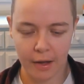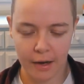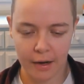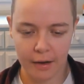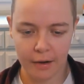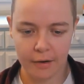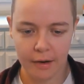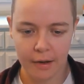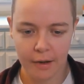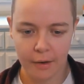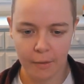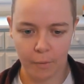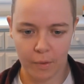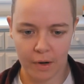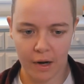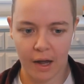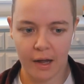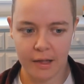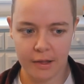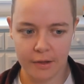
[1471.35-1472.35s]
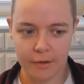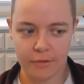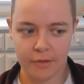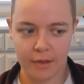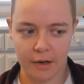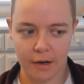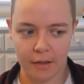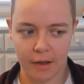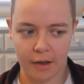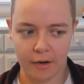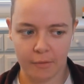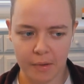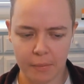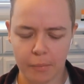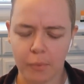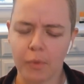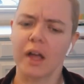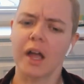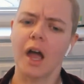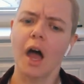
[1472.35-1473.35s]
And when I use it, a lot of
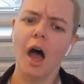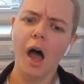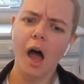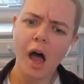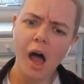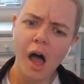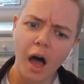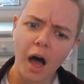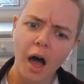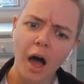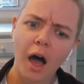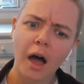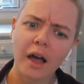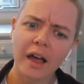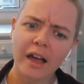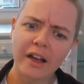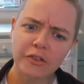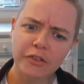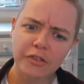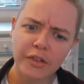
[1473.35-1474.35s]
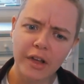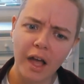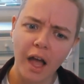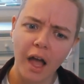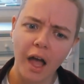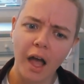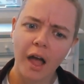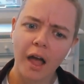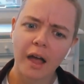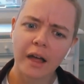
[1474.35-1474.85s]
people are like, huh, interesting.